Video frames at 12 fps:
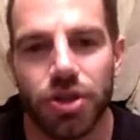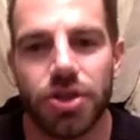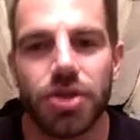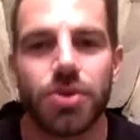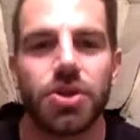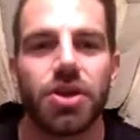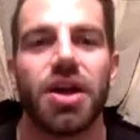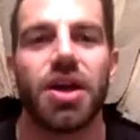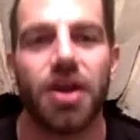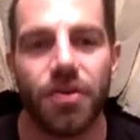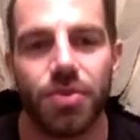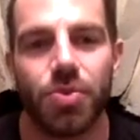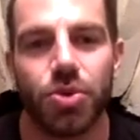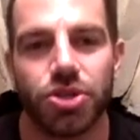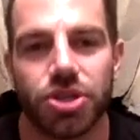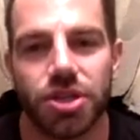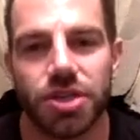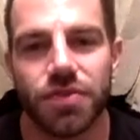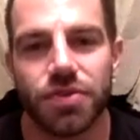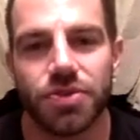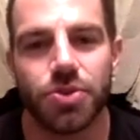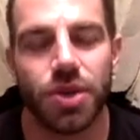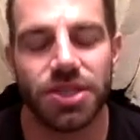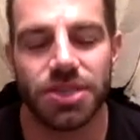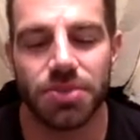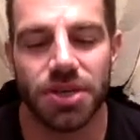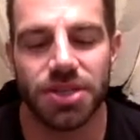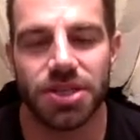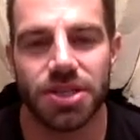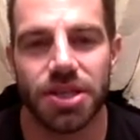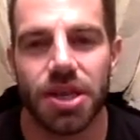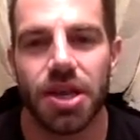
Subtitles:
And you know, when you're like, I've been watching this for 20 minutes and